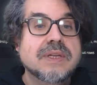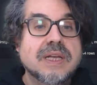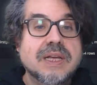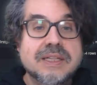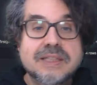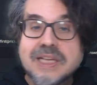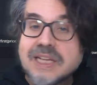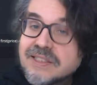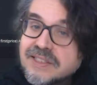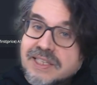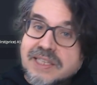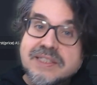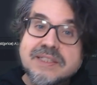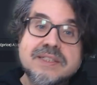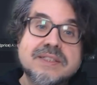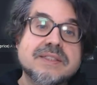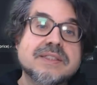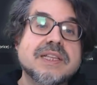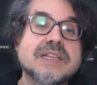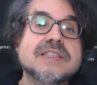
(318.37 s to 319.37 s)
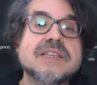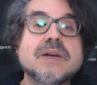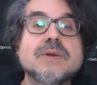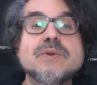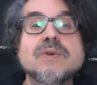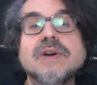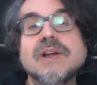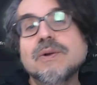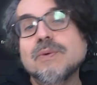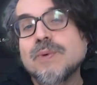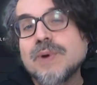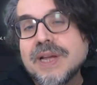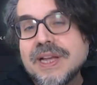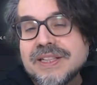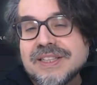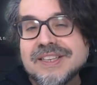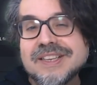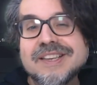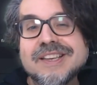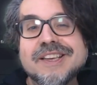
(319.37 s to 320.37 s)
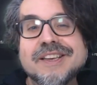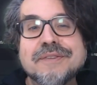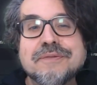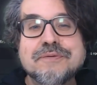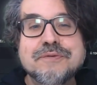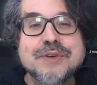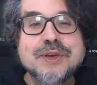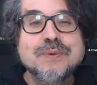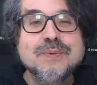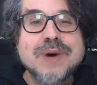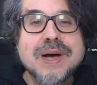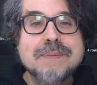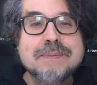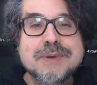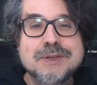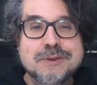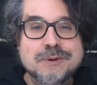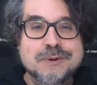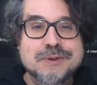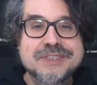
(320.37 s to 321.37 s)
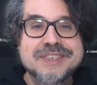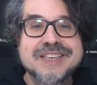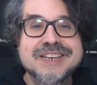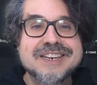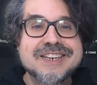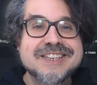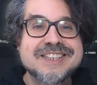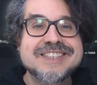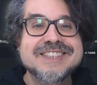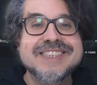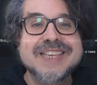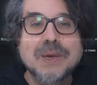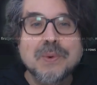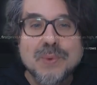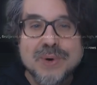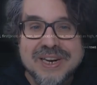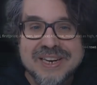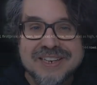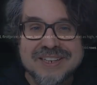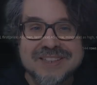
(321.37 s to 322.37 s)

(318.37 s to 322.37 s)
And that's it. That's how you calculate VWAP using SQL.